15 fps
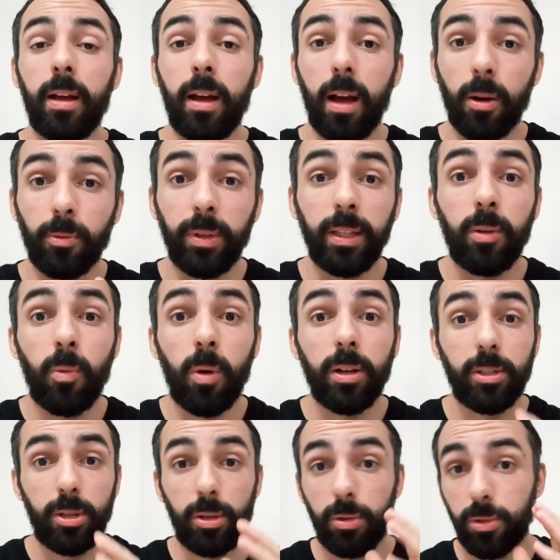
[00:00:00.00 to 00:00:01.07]
I really want
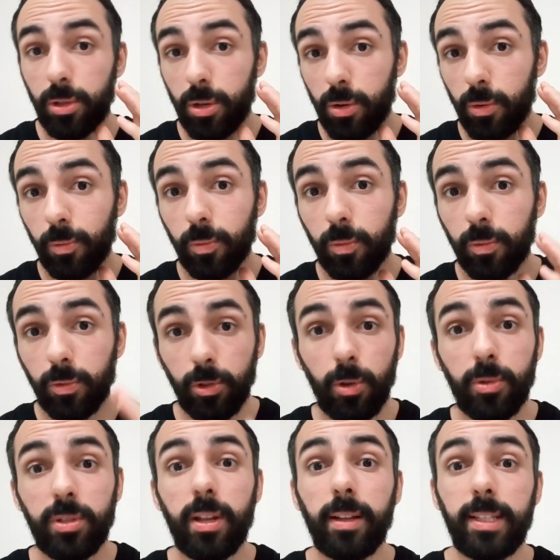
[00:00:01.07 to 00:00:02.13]
to
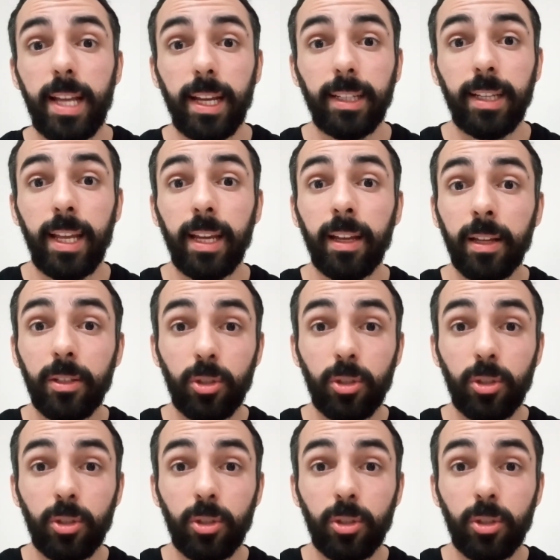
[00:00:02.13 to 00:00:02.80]
use that technique.